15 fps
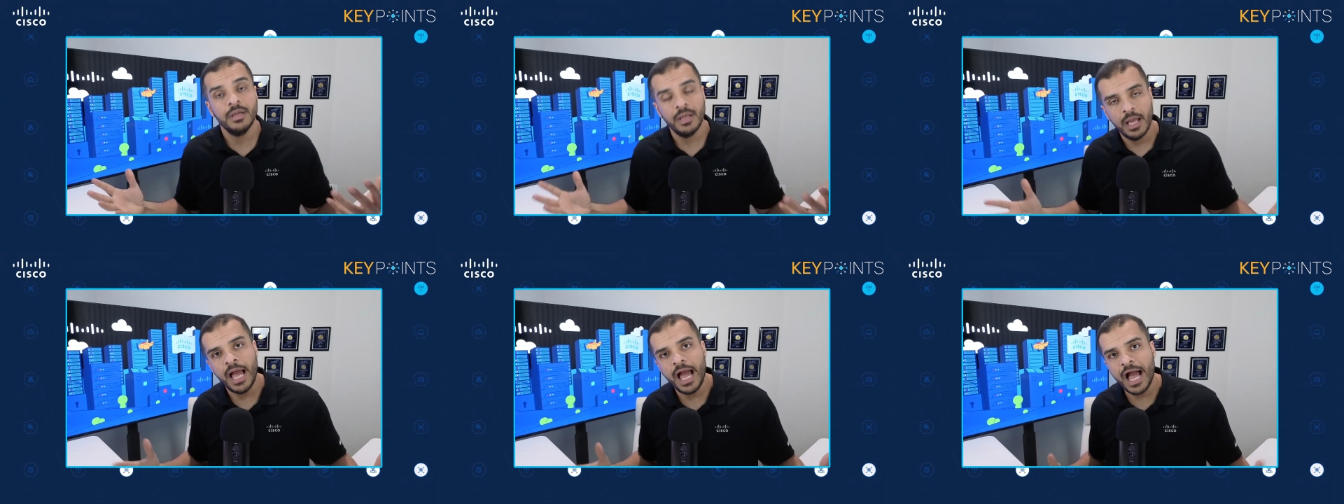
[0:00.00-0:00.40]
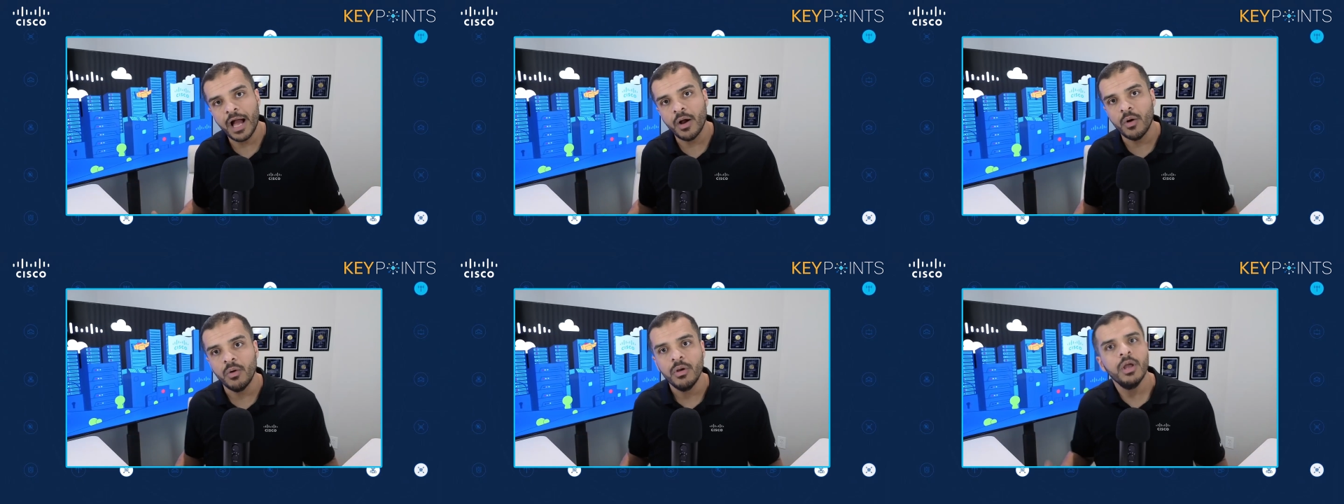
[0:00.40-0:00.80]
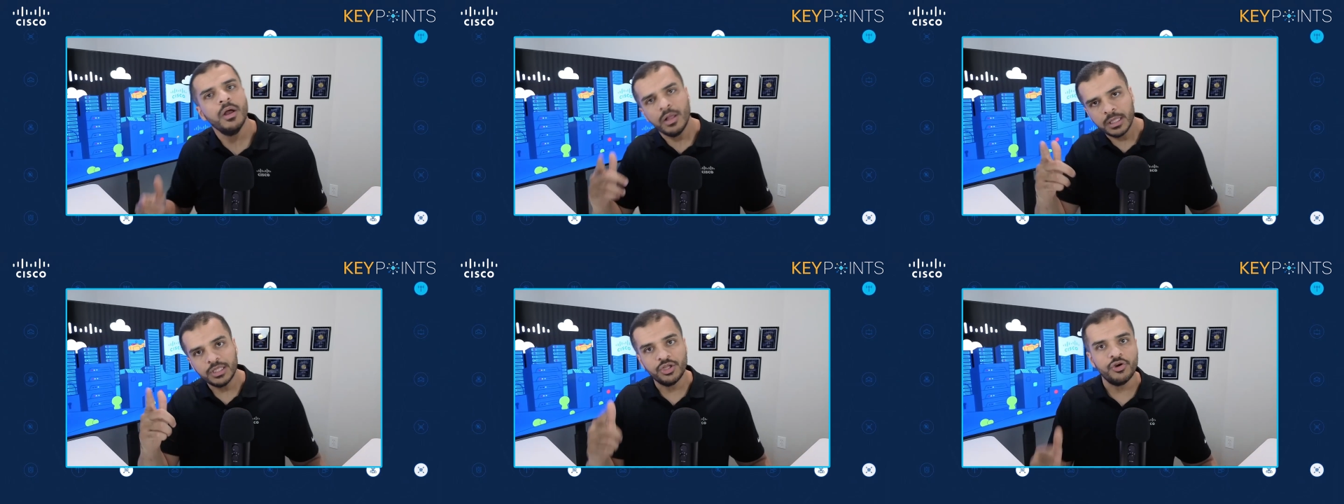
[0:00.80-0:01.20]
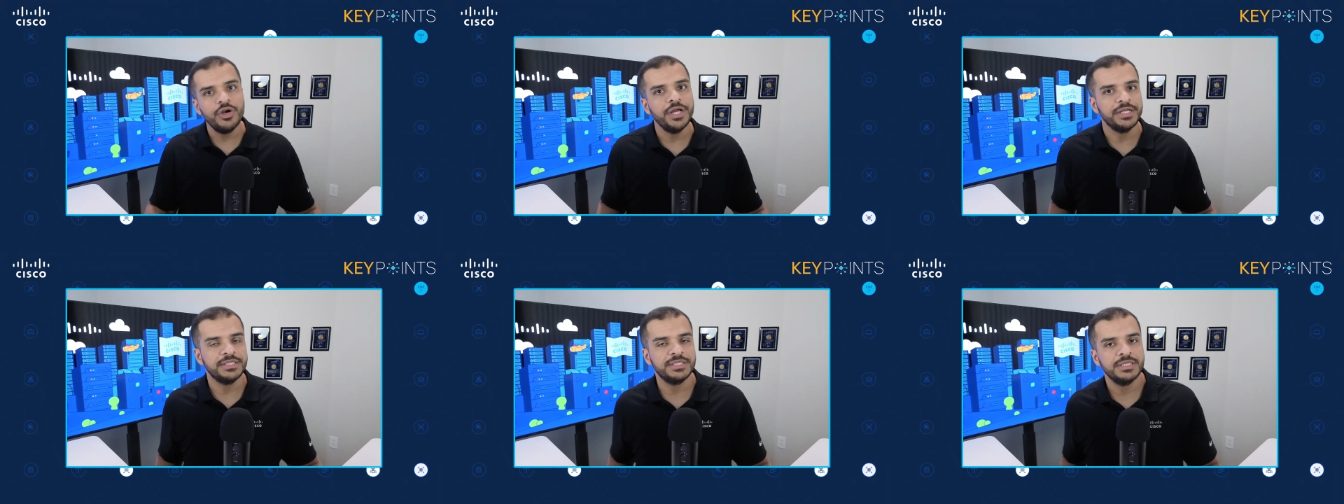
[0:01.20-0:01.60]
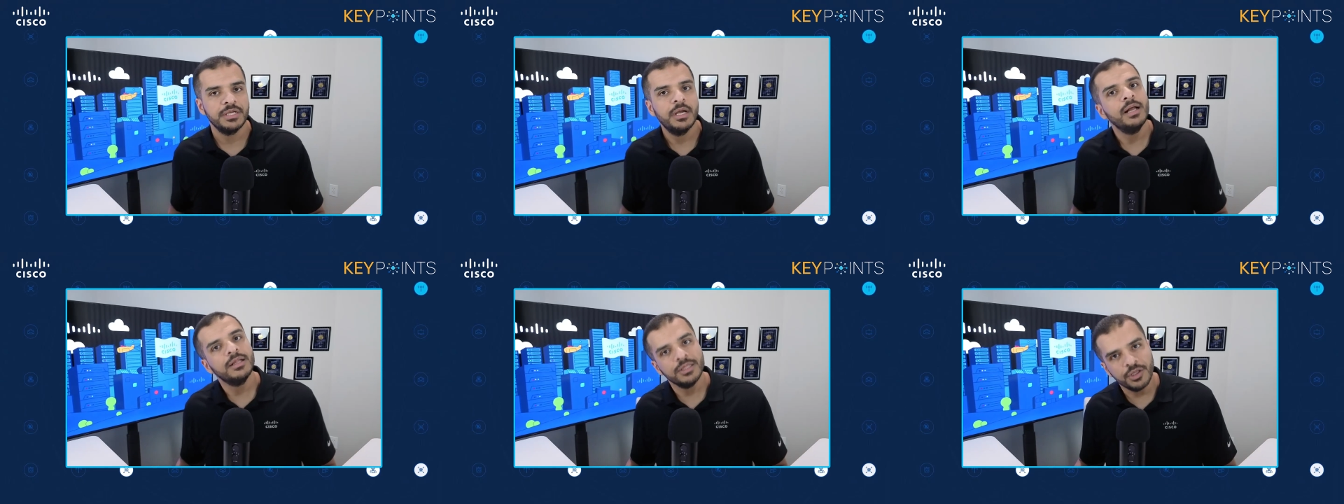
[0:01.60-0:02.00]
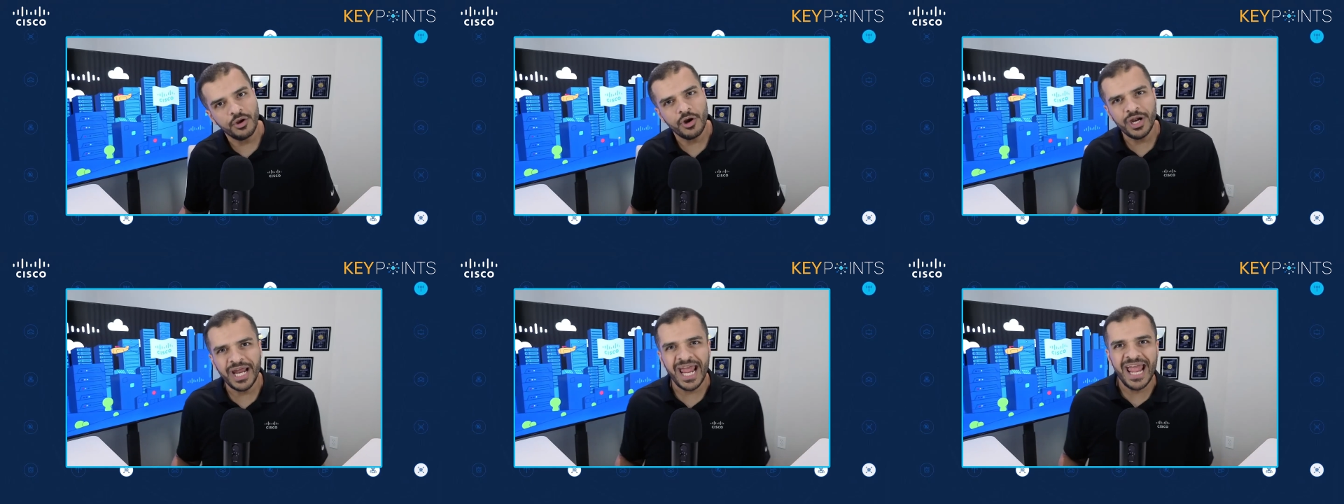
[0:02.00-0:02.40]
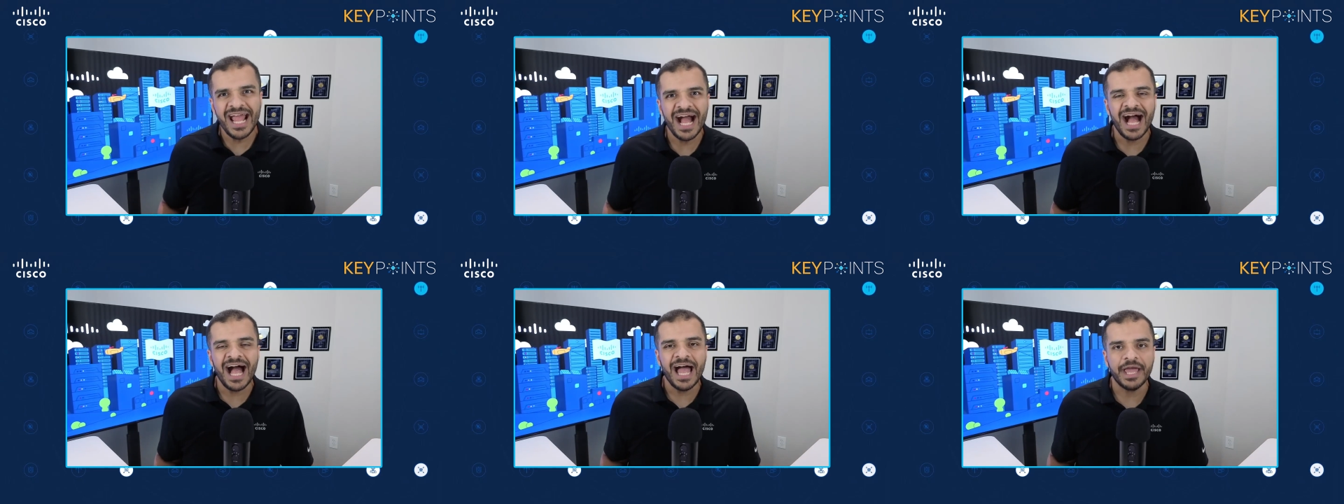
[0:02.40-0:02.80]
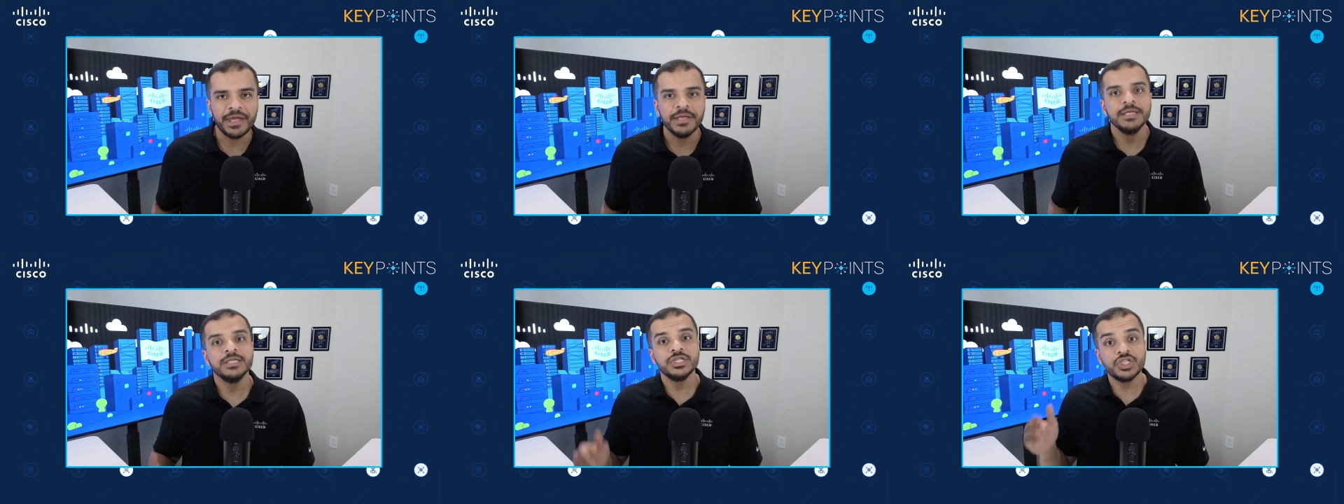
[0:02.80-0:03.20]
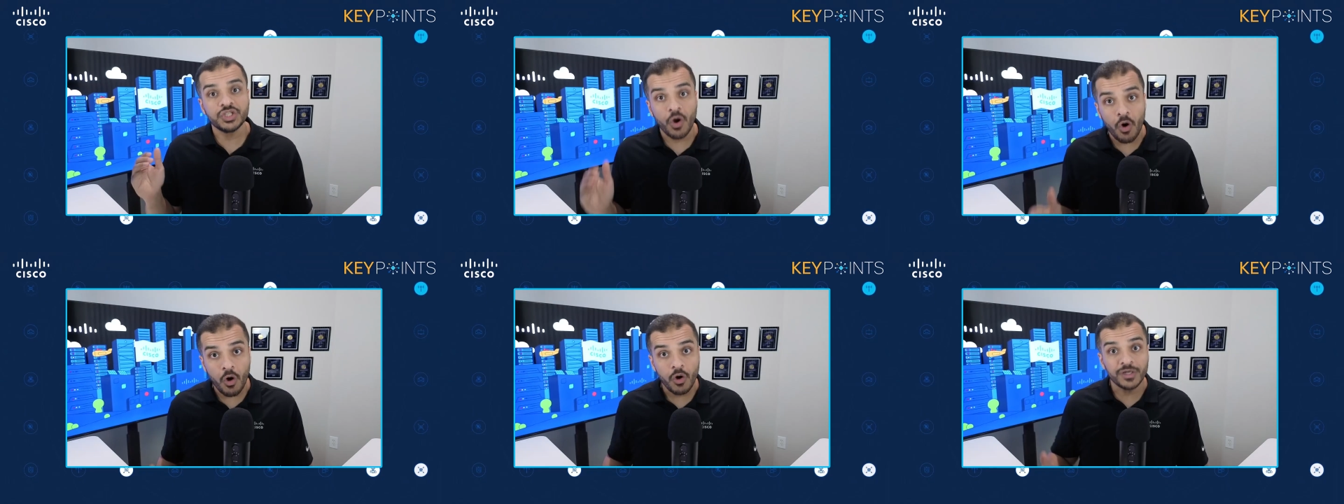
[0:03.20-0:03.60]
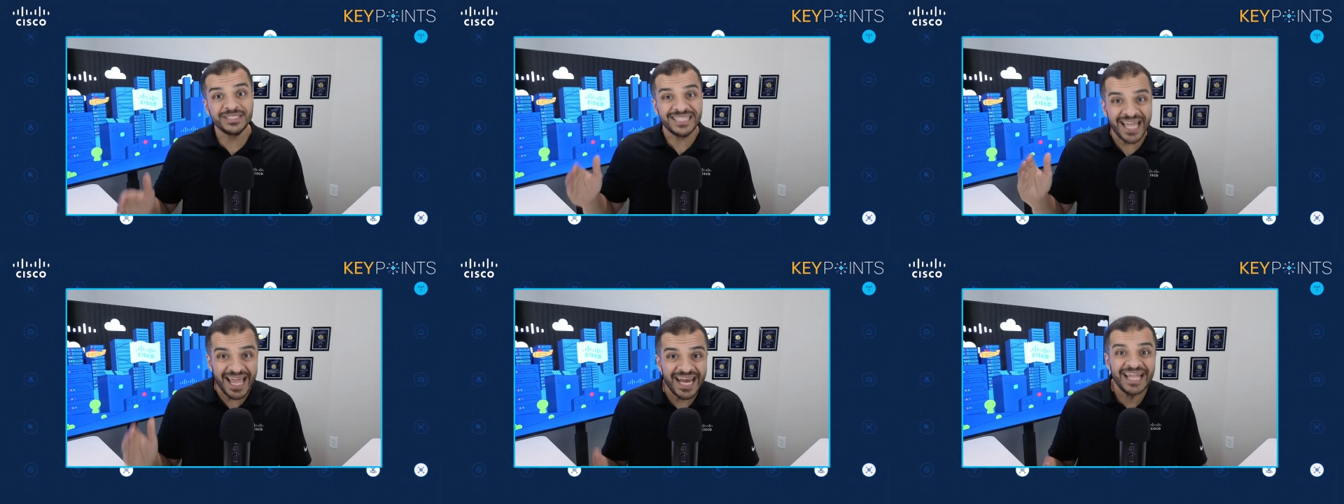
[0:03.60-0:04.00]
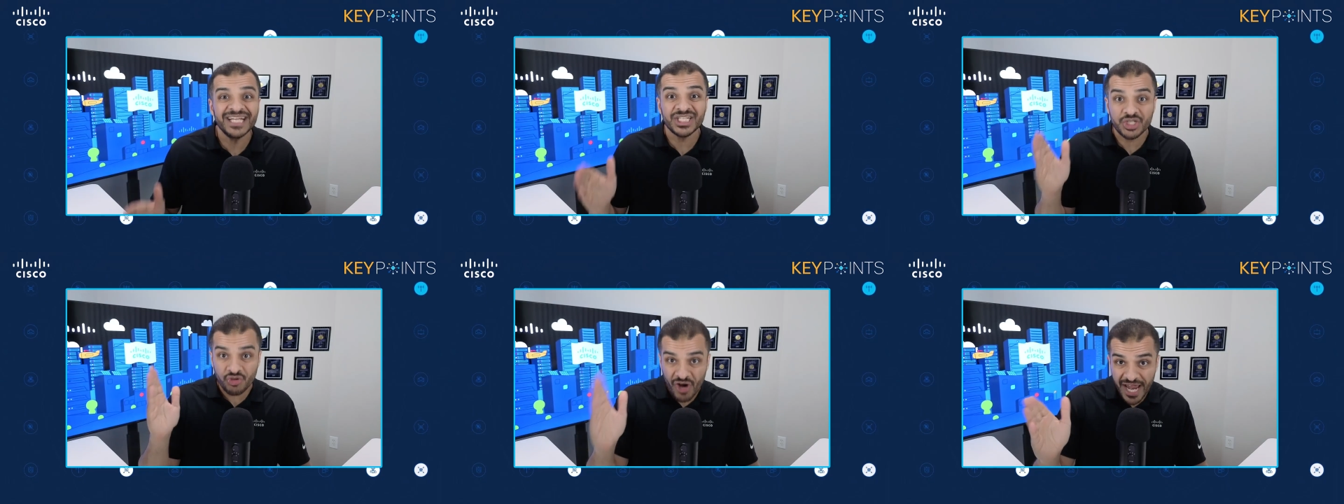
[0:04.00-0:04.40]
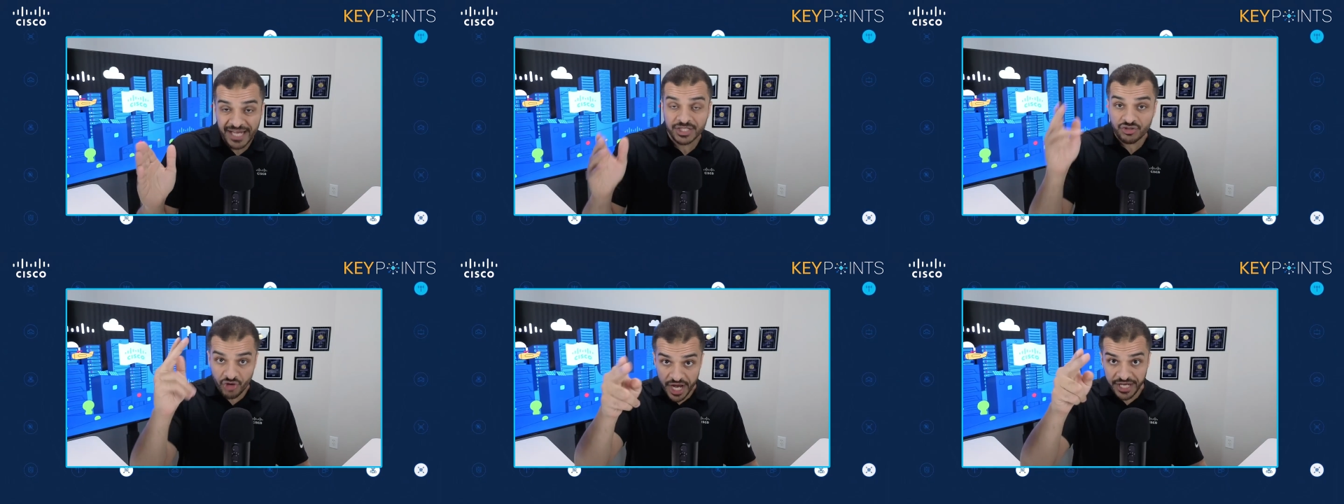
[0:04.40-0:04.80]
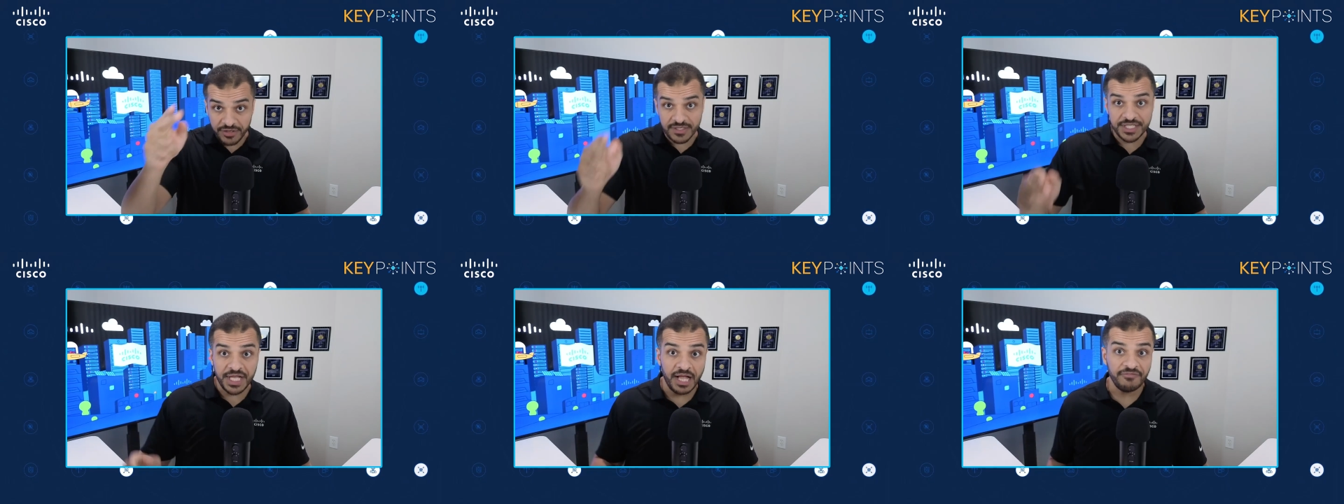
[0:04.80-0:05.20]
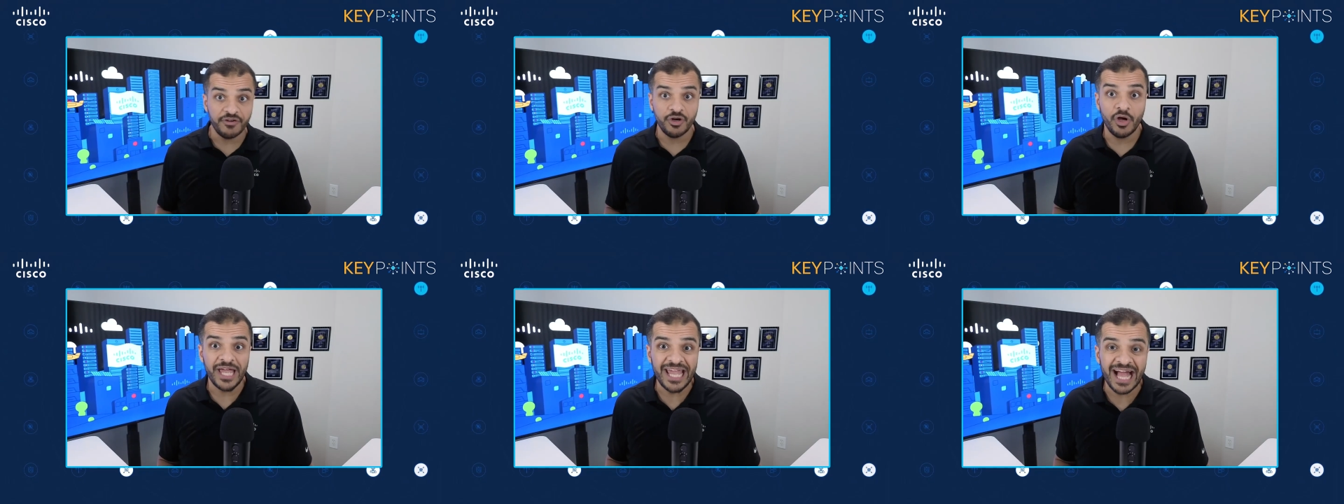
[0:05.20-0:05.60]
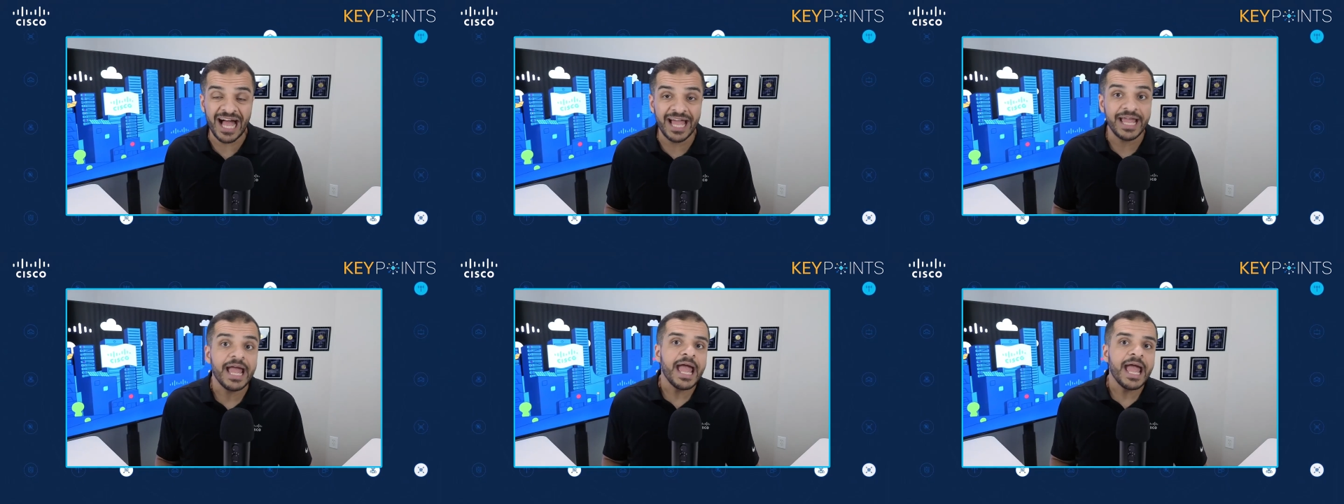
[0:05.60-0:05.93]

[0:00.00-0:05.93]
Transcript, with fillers: How? Learn it. Learn AI. Start getting trained. Train yourself on AI.